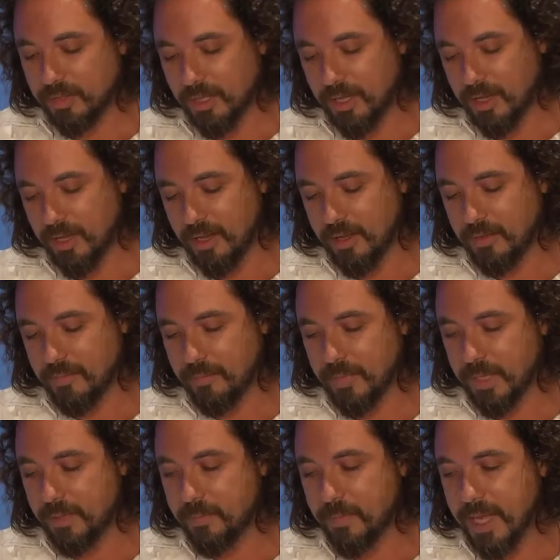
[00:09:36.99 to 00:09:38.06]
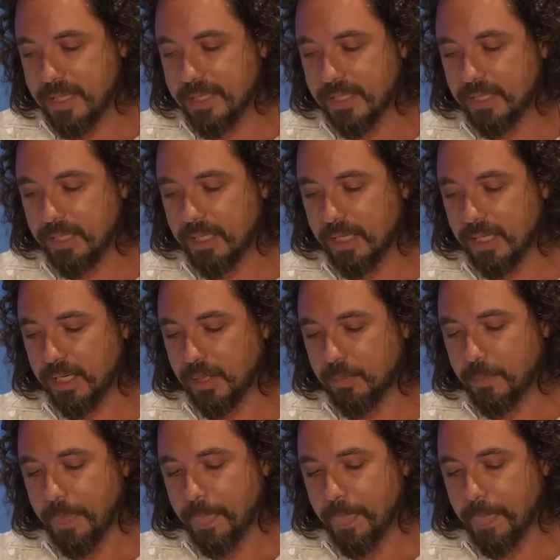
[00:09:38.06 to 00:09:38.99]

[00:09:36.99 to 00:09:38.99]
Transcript: um, but basically